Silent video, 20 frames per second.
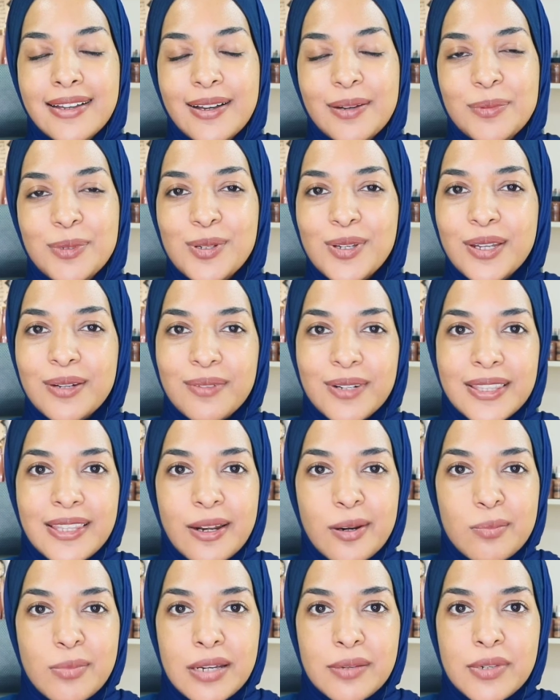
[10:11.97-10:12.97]
You can read that
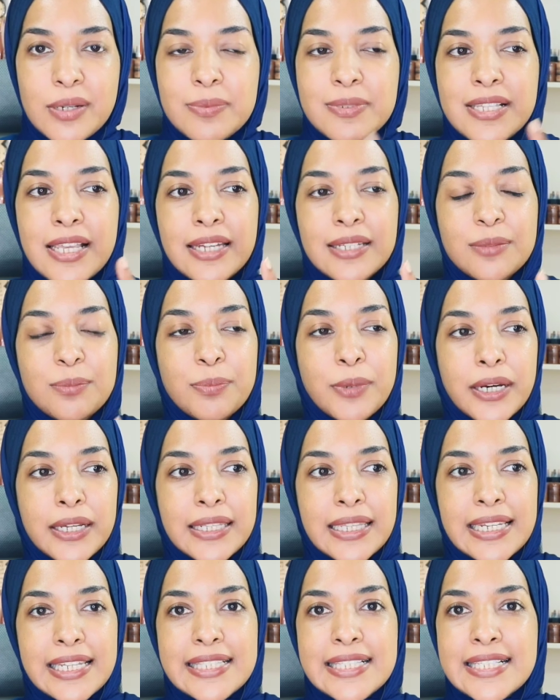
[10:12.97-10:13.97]
on my website.
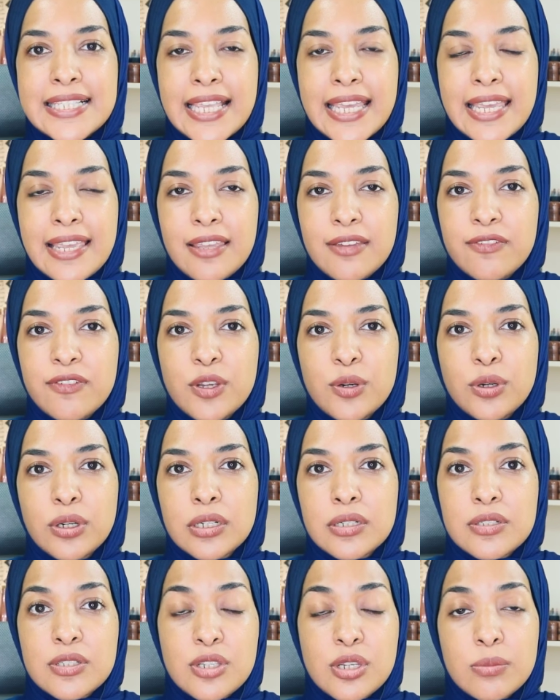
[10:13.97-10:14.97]
But let's say if you are
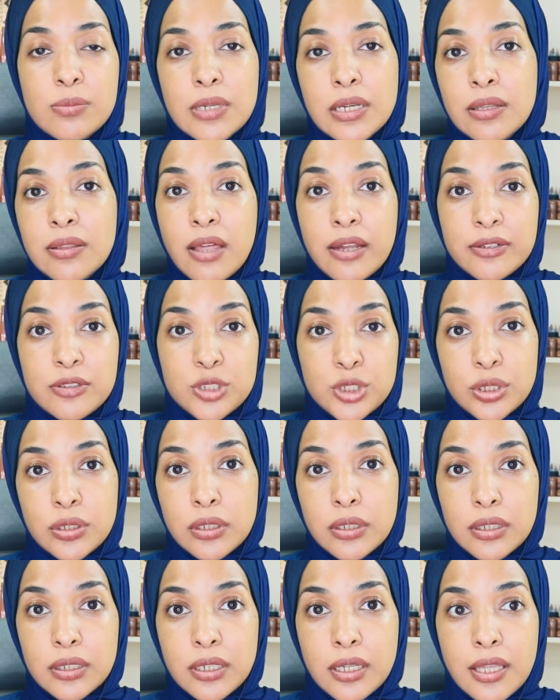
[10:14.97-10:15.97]
consuming a lot of
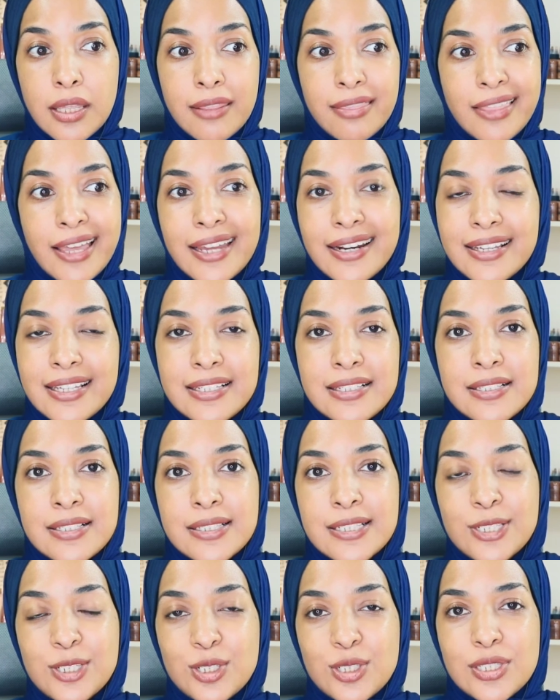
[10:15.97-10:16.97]
sugar, that is
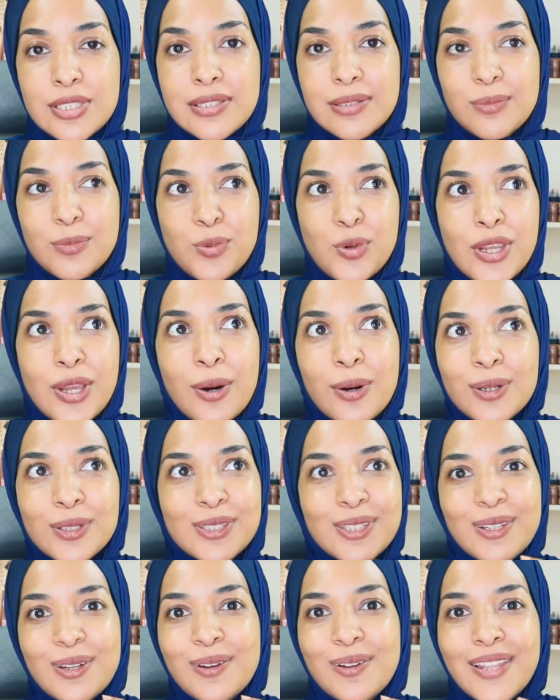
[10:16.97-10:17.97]
just, we all
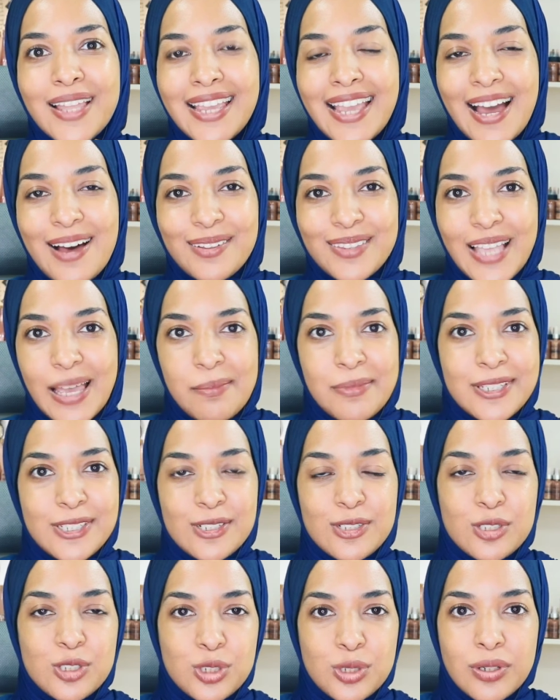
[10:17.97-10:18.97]
know like how
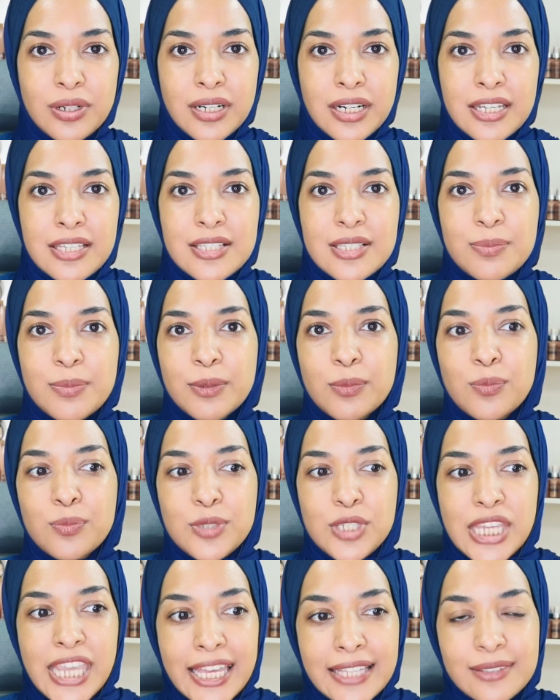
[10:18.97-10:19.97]
damaging sugar is, but
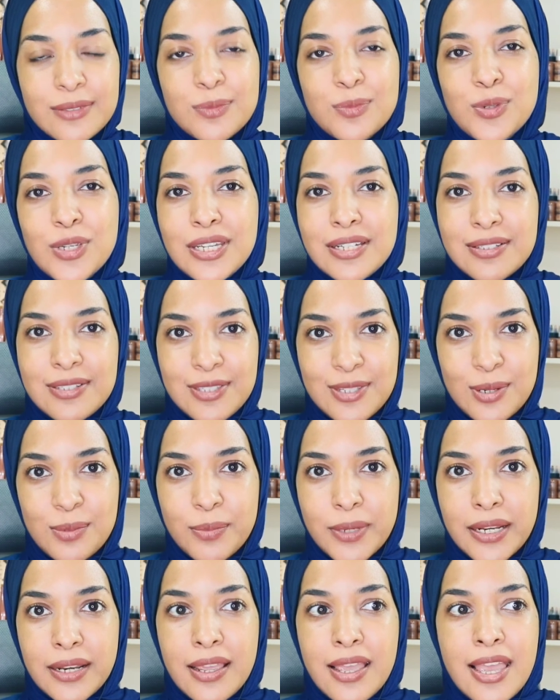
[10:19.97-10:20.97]
yet we consume
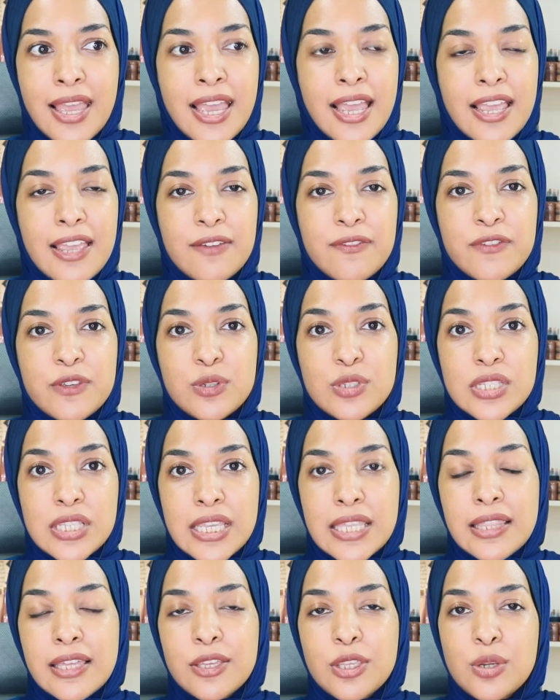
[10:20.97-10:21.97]
it. If you
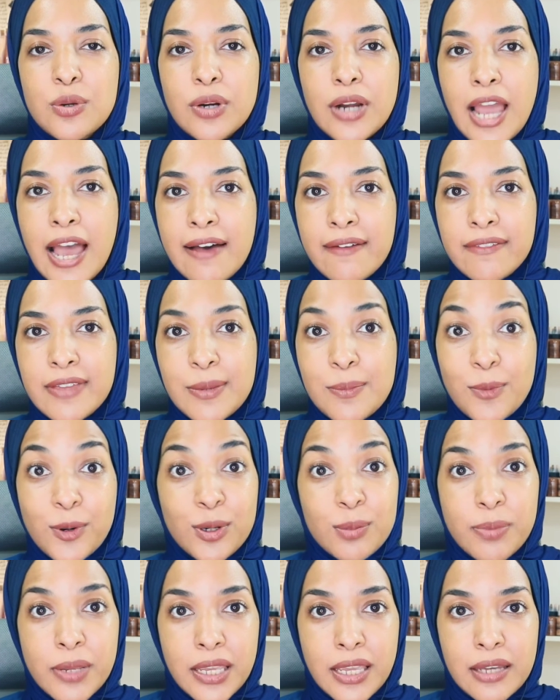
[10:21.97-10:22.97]
see that you're having
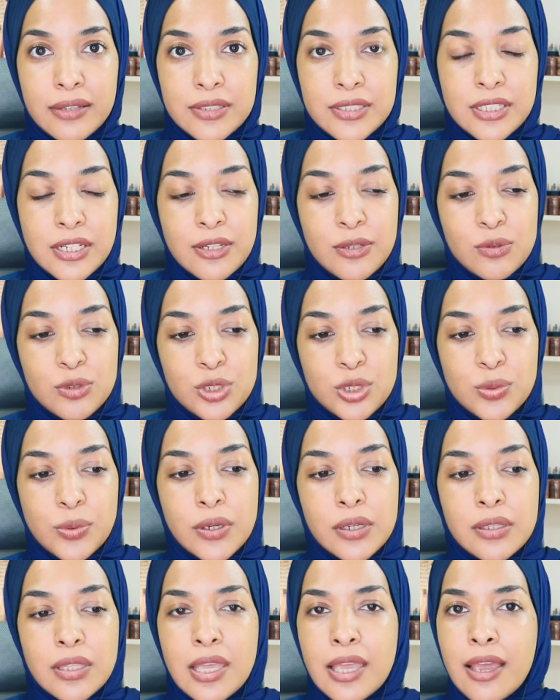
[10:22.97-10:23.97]
more breakouts than
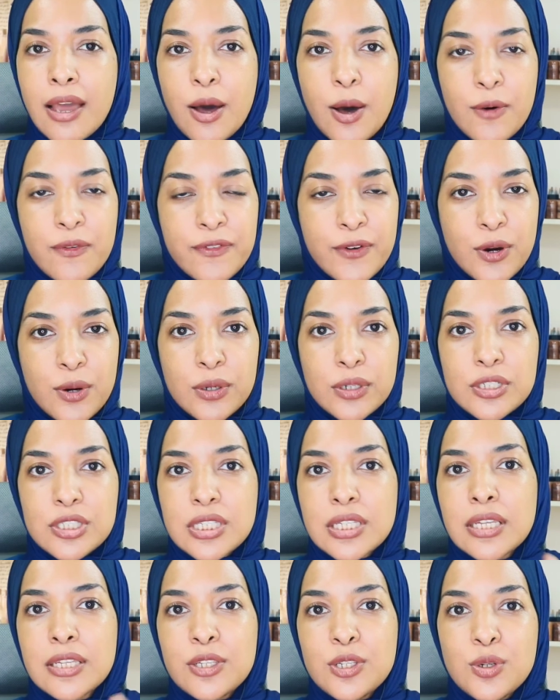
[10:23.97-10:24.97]
usual, of
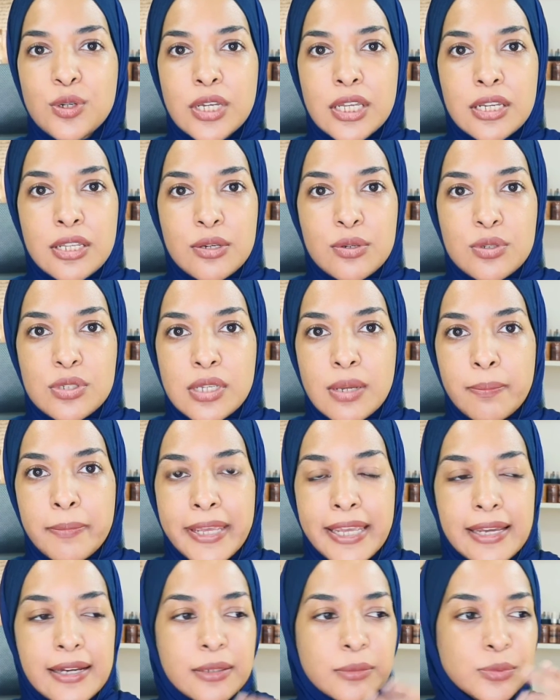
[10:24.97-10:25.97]
course, you can use some
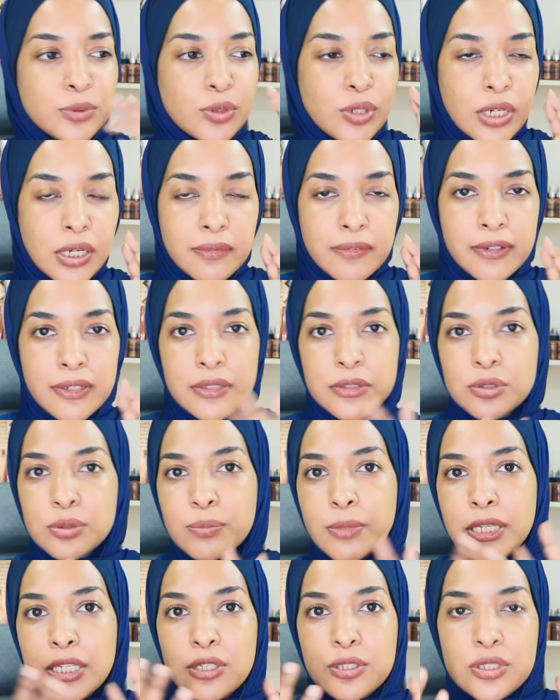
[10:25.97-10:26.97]
makeup to cover it to
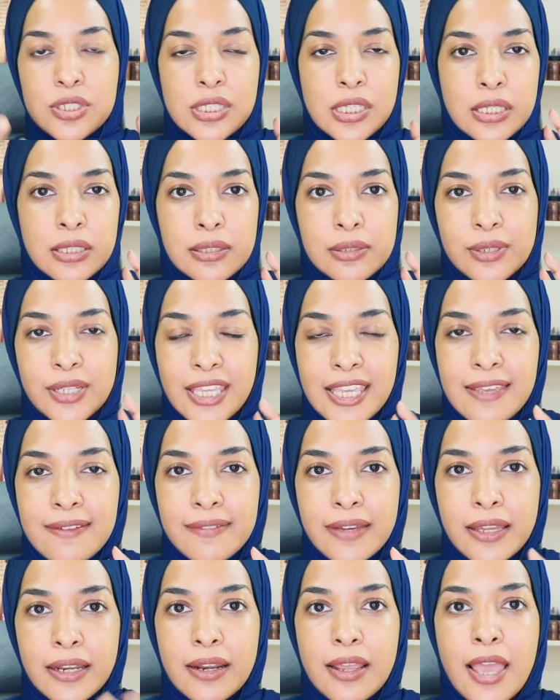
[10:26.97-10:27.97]
make your skin look
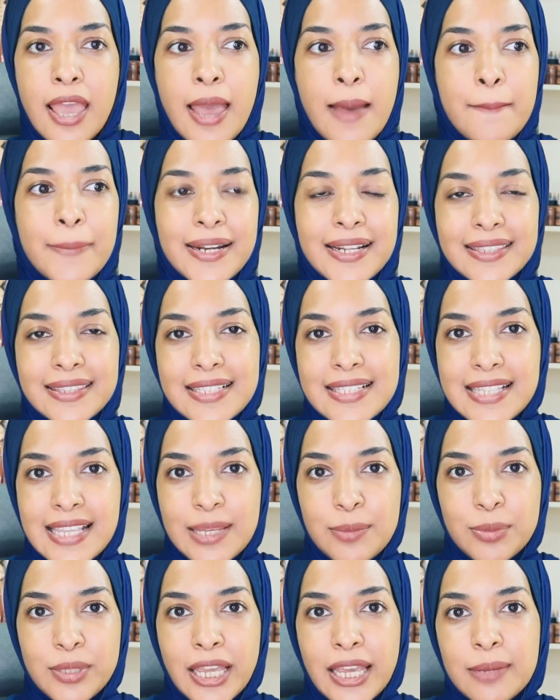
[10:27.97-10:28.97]
even. But at the
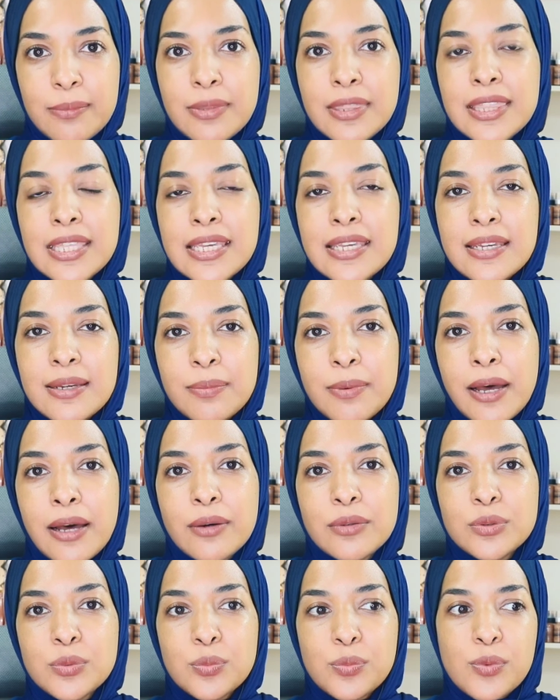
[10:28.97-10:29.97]
same time, think
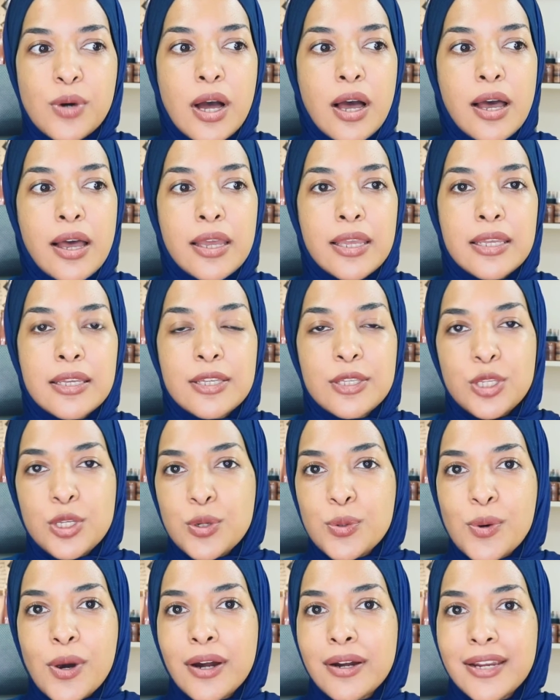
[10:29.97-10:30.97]
about why
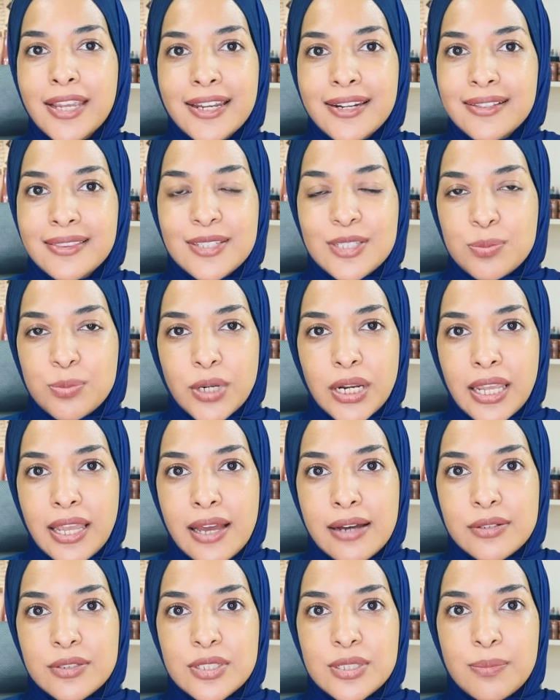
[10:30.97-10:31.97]
you are getting these
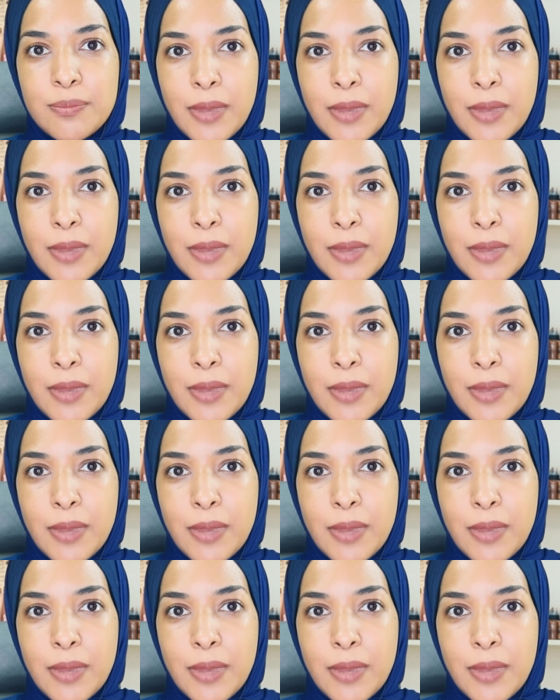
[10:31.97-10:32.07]
breakouts.